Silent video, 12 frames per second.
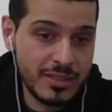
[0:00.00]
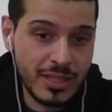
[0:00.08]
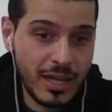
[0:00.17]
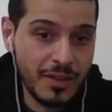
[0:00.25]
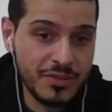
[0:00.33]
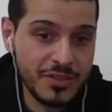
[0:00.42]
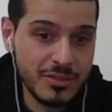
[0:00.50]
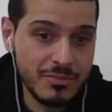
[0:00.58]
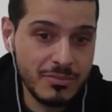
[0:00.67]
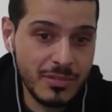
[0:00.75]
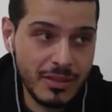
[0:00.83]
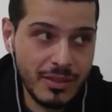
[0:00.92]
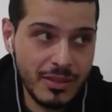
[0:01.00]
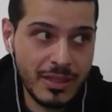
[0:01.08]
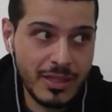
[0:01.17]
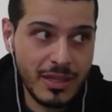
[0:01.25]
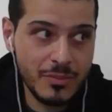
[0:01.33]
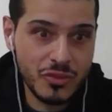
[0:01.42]
that staff's
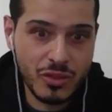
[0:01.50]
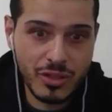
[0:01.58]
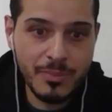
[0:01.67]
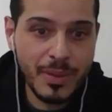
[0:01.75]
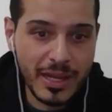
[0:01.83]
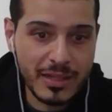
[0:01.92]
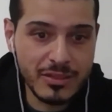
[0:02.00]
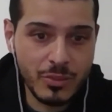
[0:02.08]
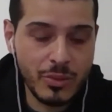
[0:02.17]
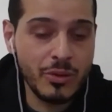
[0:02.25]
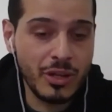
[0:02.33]
income is not impacted.